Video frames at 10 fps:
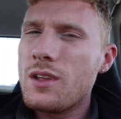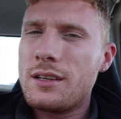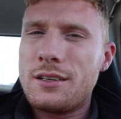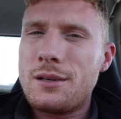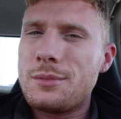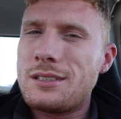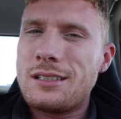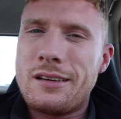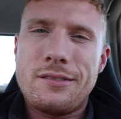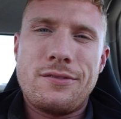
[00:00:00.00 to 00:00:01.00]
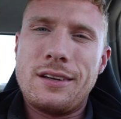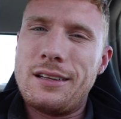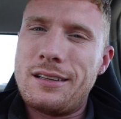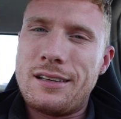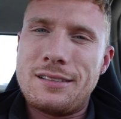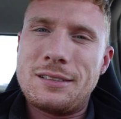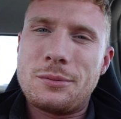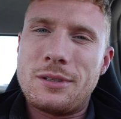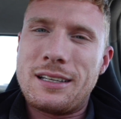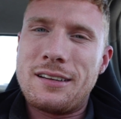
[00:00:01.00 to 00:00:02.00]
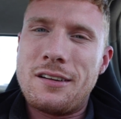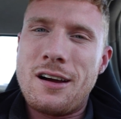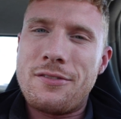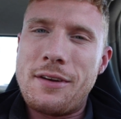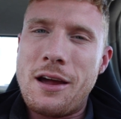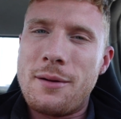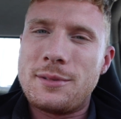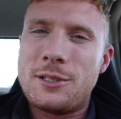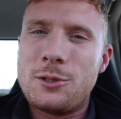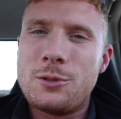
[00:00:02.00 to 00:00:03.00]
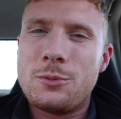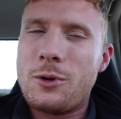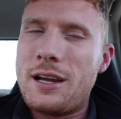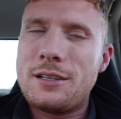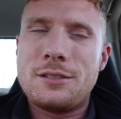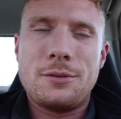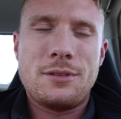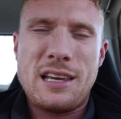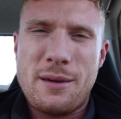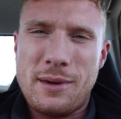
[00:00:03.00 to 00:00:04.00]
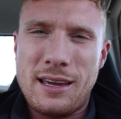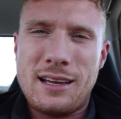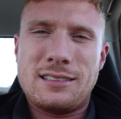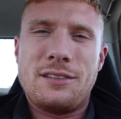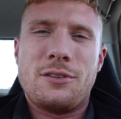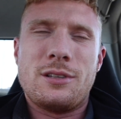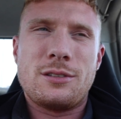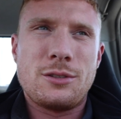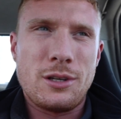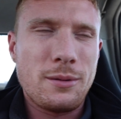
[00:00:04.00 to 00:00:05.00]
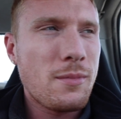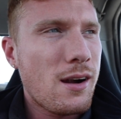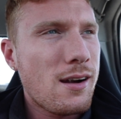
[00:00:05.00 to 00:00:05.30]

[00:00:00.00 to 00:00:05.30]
you know, I'm just not feeling it. I just want to get off now. I'm too, way too damn antsy for this trip.